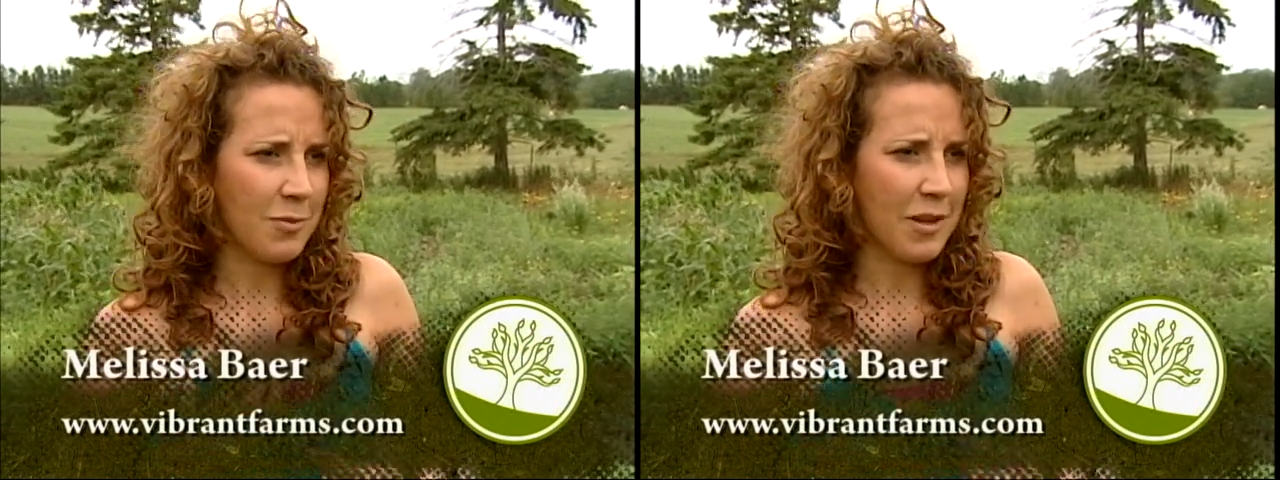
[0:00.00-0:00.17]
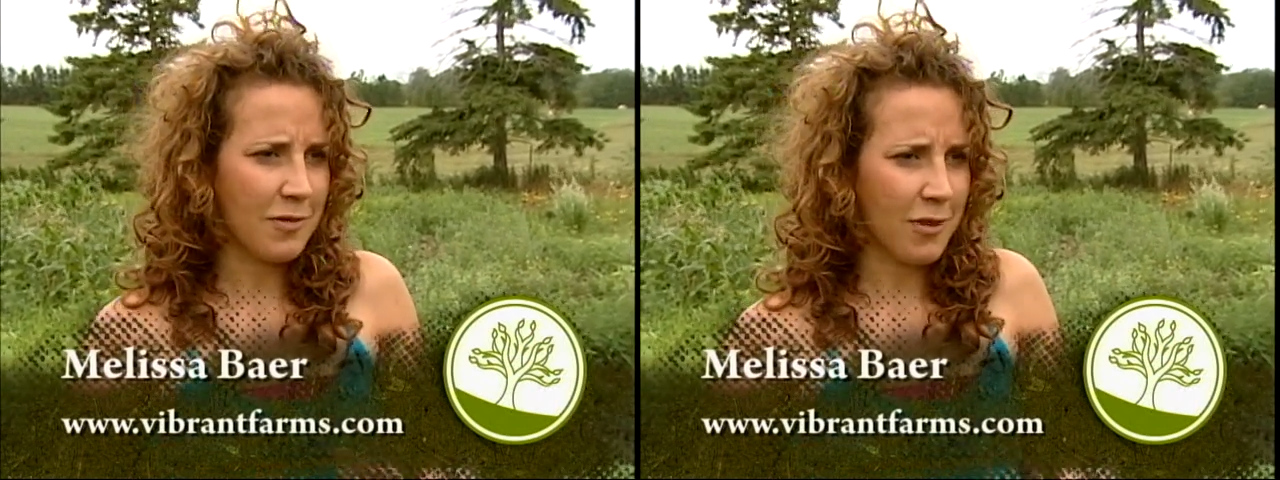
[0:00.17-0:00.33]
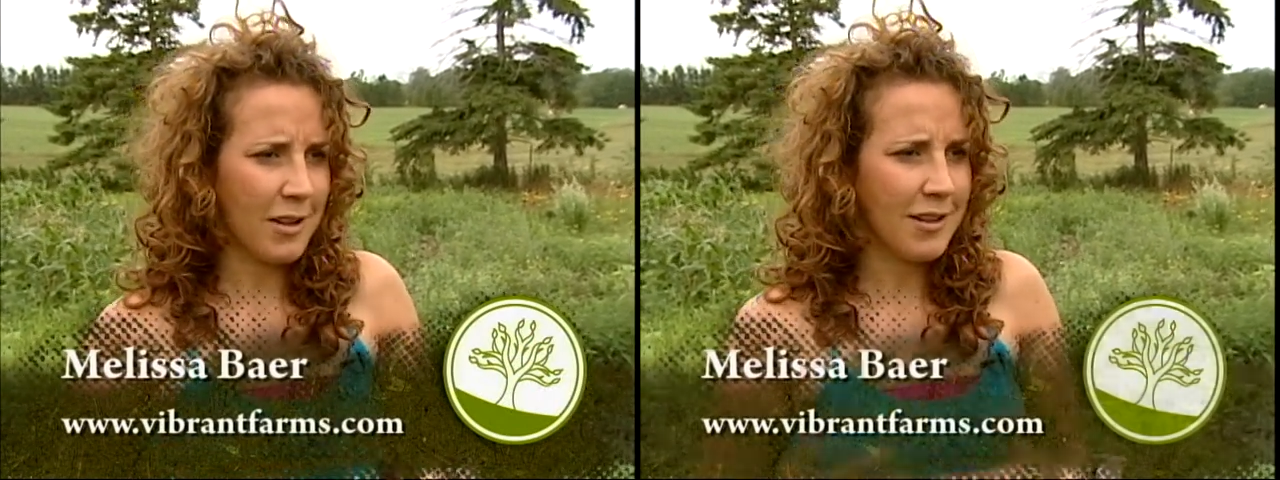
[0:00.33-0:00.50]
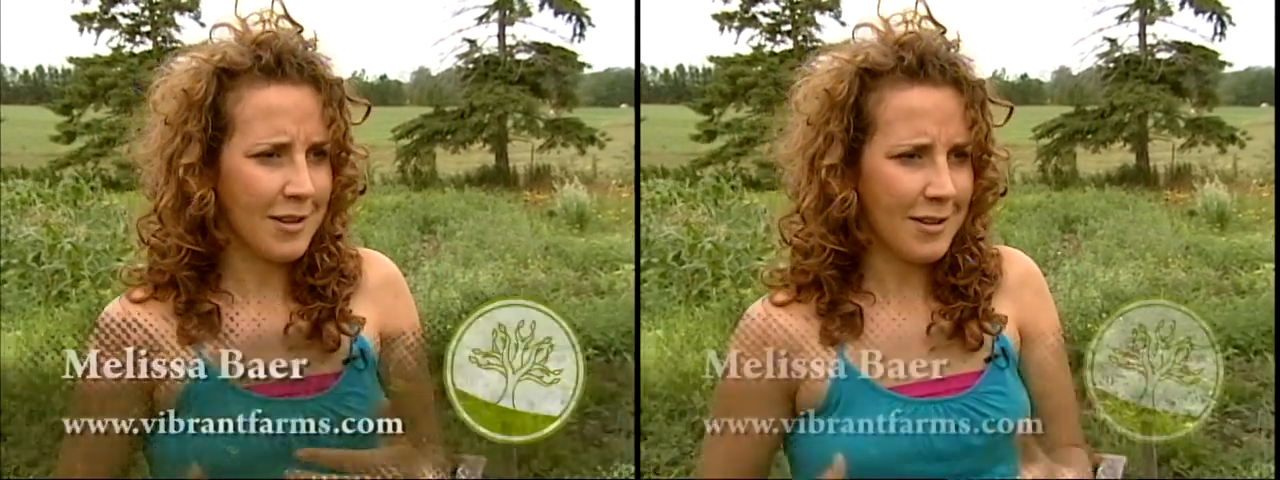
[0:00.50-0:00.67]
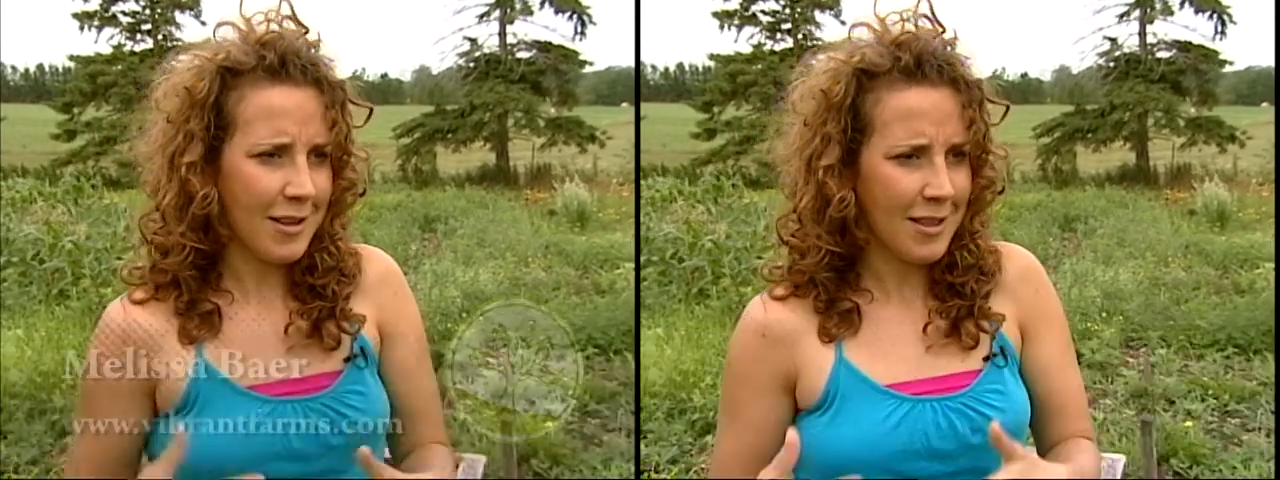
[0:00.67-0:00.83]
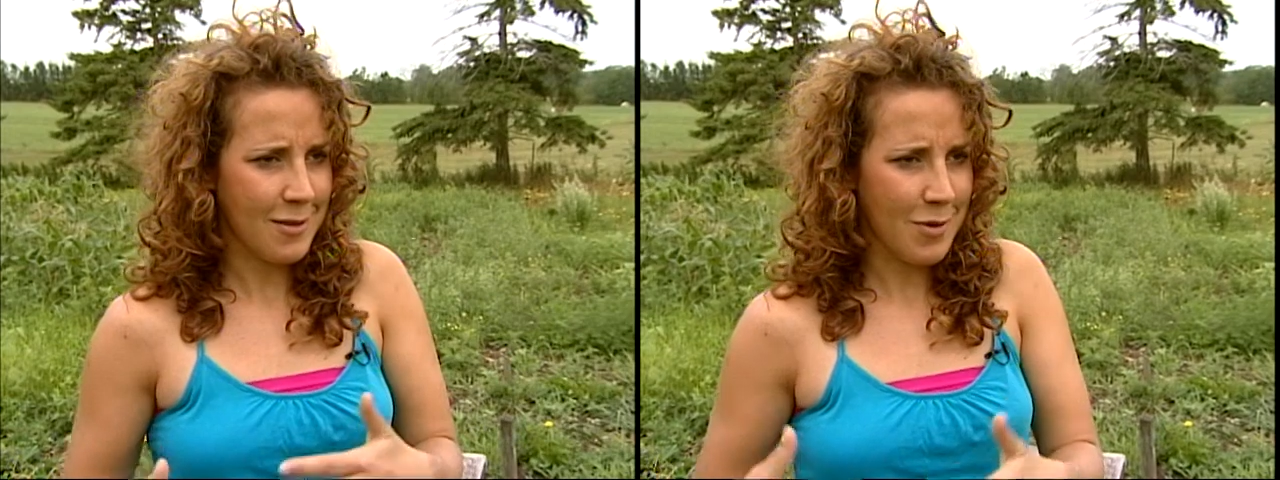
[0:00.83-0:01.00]
best friend
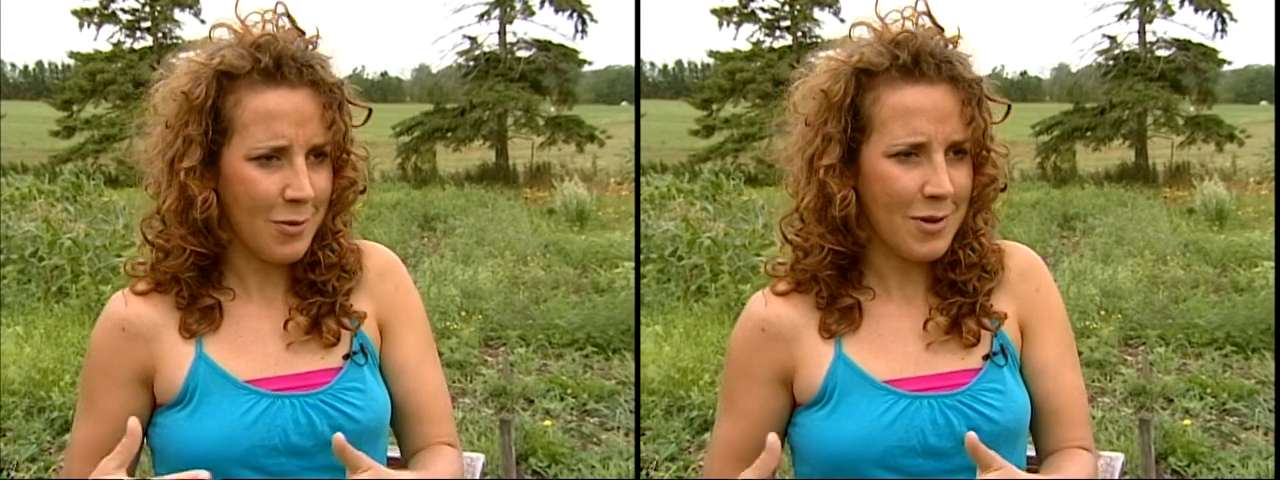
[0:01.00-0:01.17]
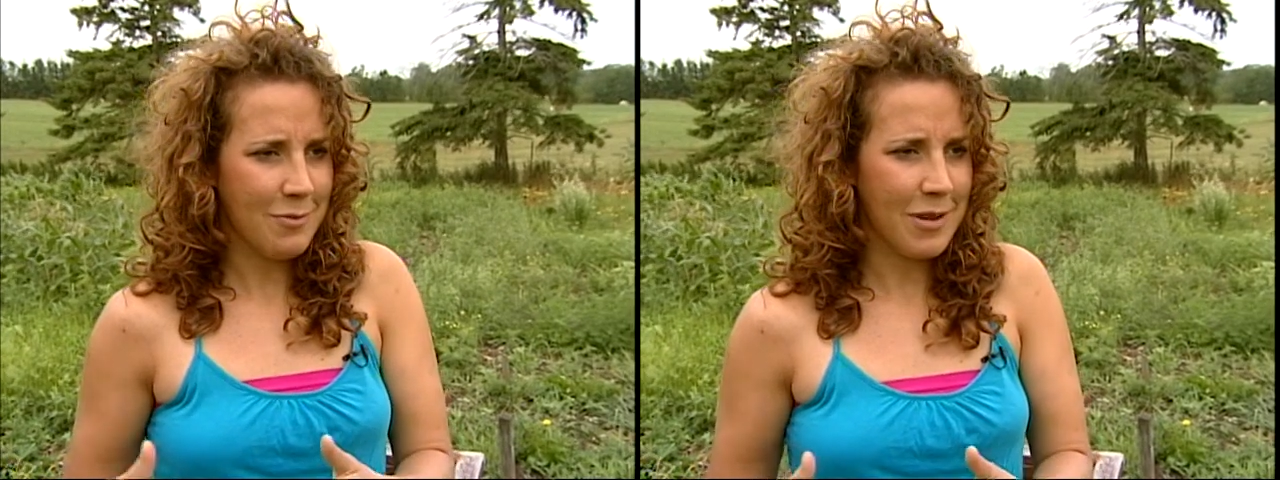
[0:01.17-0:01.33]
at the moment,